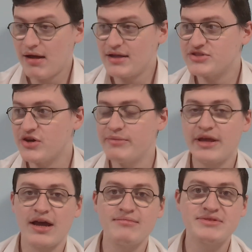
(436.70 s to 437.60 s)
and so
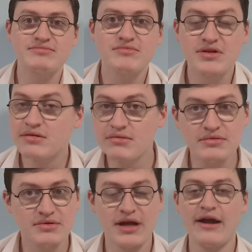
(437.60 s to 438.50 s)
becomes
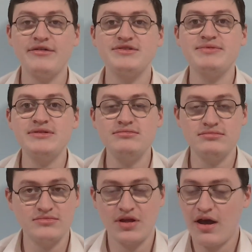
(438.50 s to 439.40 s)
congressman
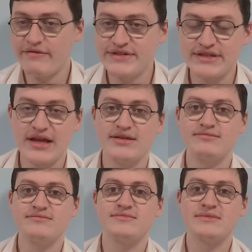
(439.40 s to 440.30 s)
of his state.
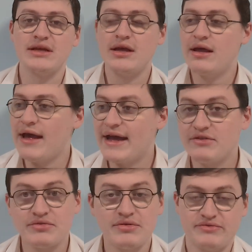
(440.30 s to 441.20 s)

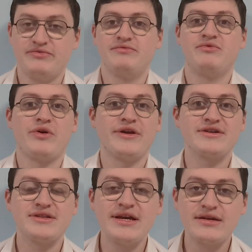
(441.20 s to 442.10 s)
And four
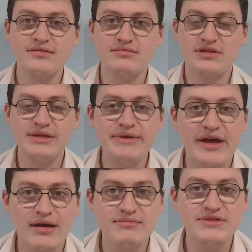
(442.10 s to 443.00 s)
years later, he
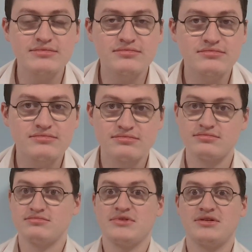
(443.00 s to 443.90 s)
becomes
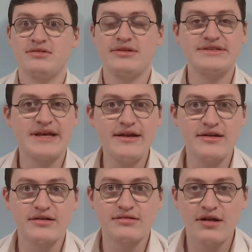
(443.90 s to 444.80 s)
the
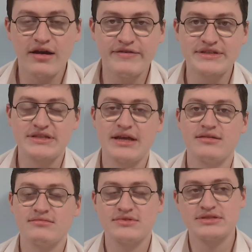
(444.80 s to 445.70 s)
senator of his
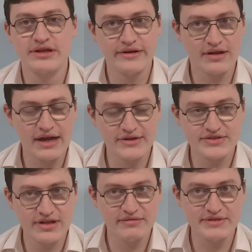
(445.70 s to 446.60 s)
state. Sorry,
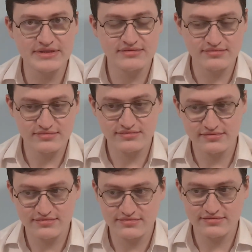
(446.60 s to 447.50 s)
congressman of his.
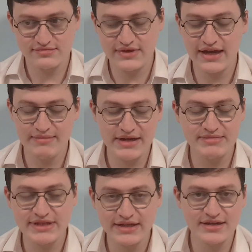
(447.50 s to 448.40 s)
Yeah, I made a
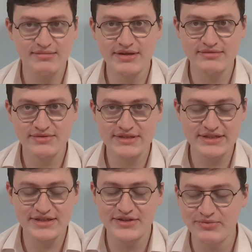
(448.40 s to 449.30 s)
mistake there, but let's
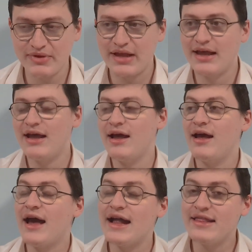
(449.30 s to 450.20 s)
continue.
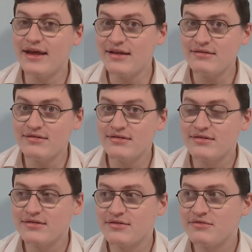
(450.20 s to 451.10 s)
And then
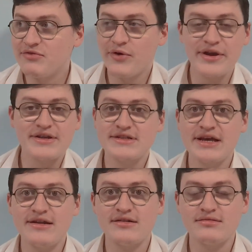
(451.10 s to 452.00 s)
four years
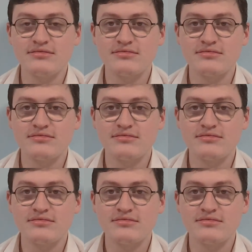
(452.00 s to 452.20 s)
later,